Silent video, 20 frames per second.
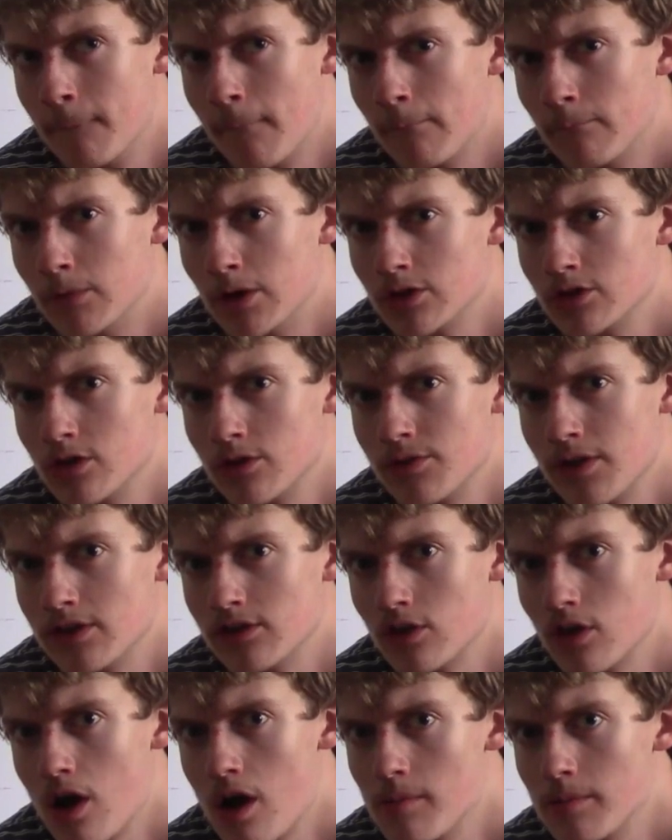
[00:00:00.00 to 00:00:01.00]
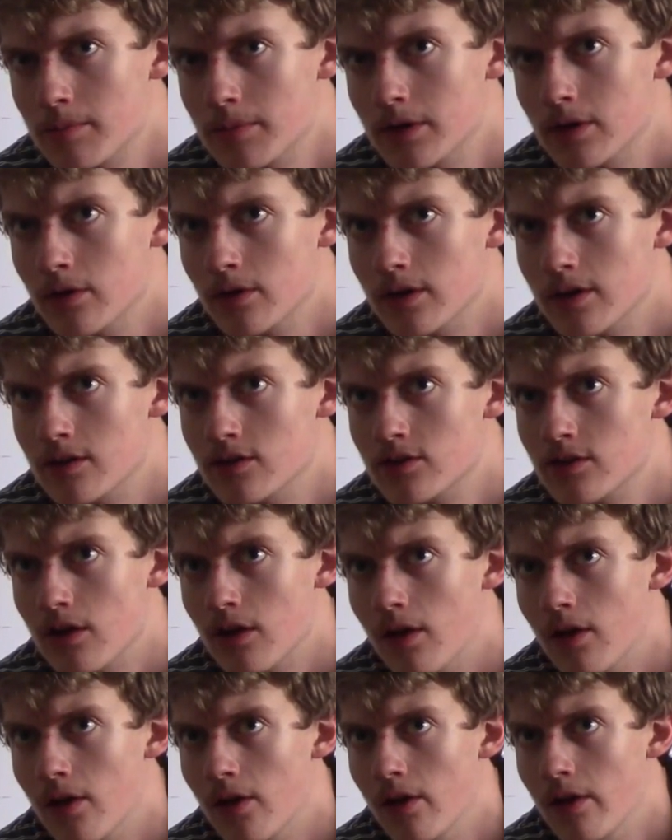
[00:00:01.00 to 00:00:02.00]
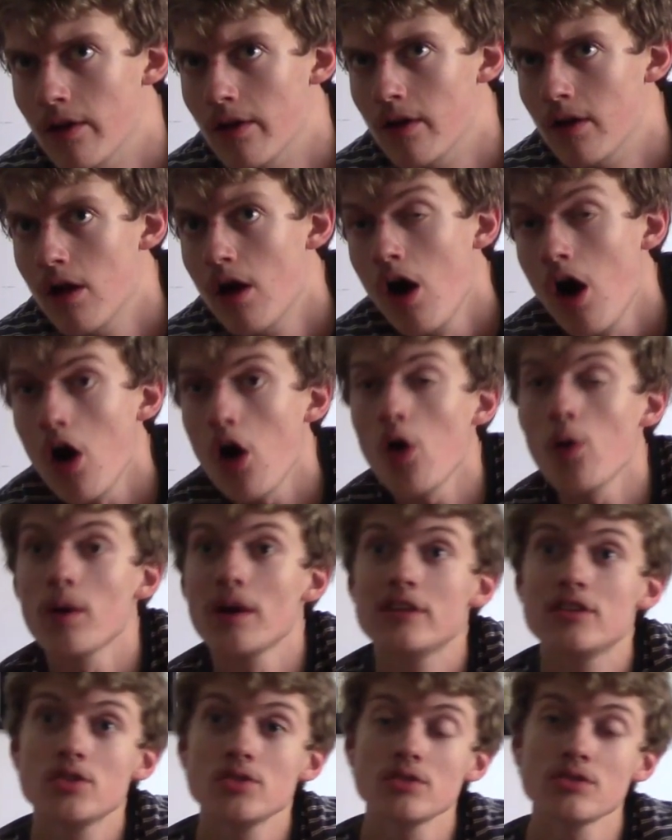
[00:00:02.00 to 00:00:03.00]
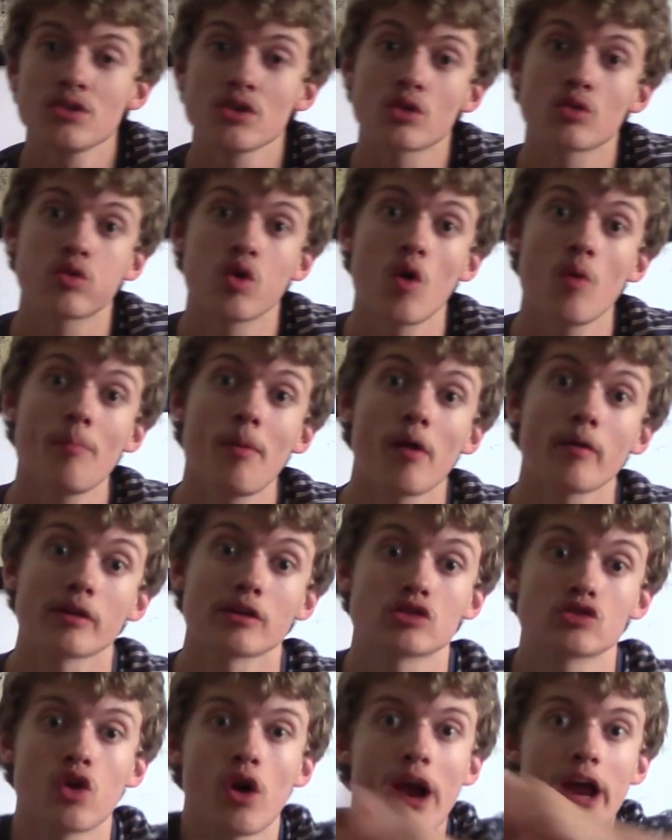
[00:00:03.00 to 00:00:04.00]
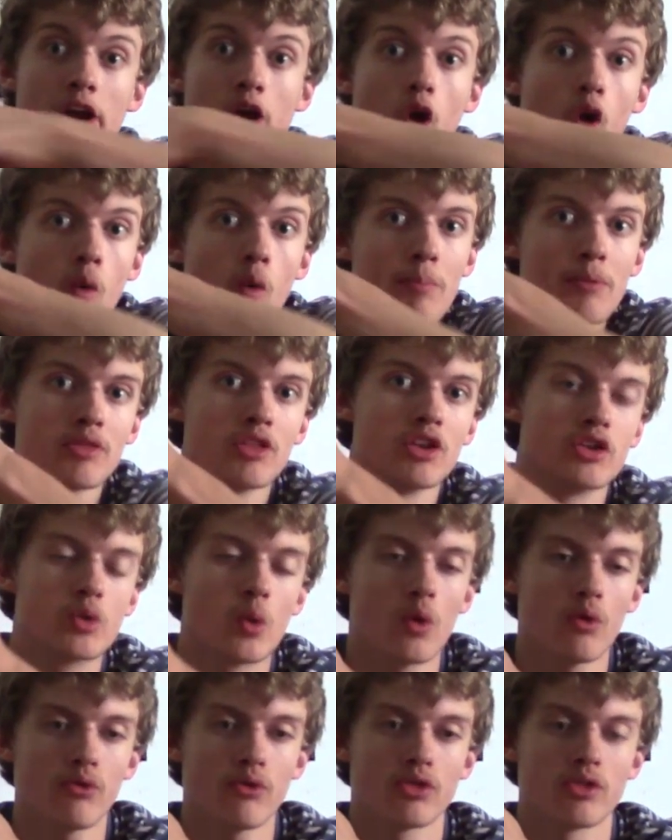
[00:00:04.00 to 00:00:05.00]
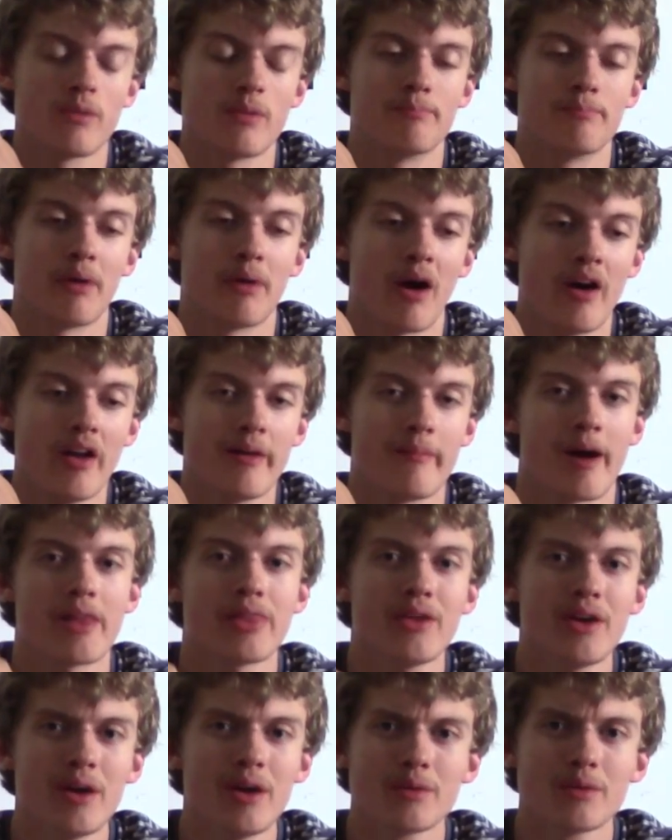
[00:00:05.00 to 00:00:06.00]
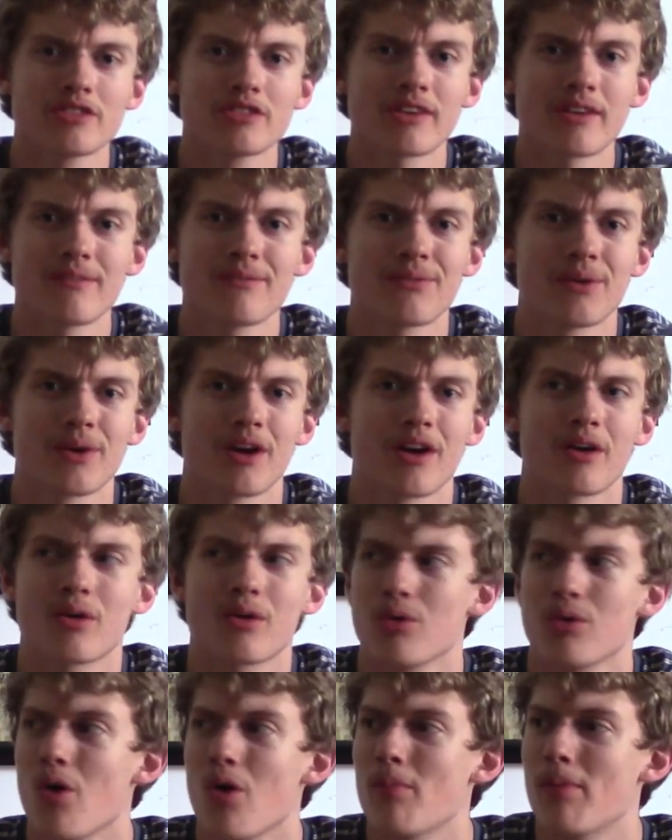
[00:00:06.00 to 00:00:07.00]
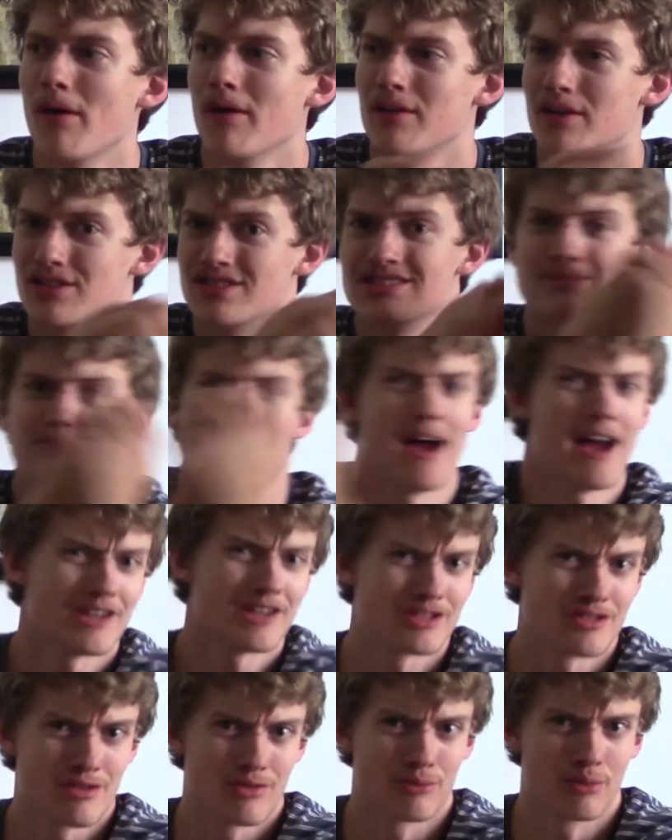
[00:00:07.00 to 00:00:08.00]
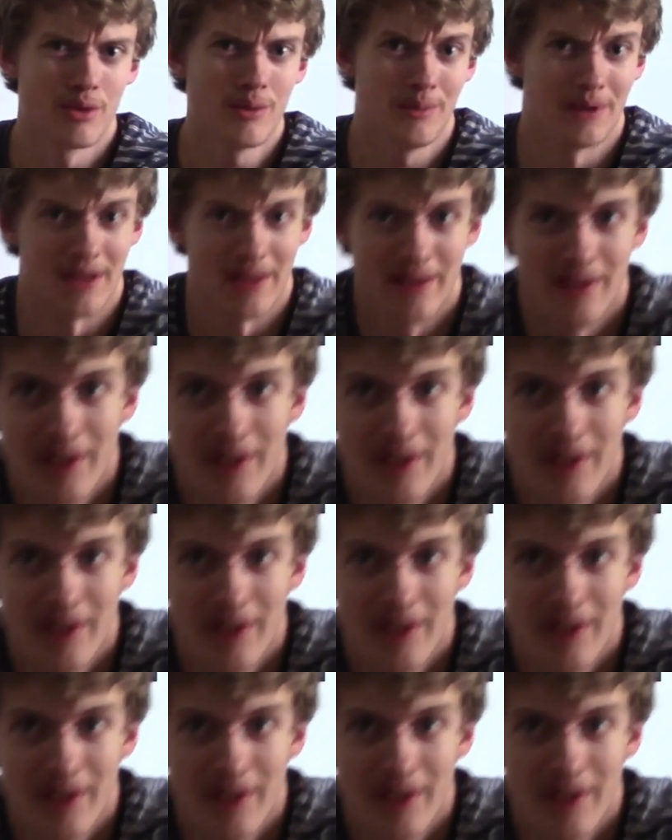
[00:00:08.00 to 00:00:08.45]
I'm not sure if that's a compliment or an insult. Oh, he's using the crowbar to try and open the door from the bottom. I thought he was looking for a crowbar to smash through it.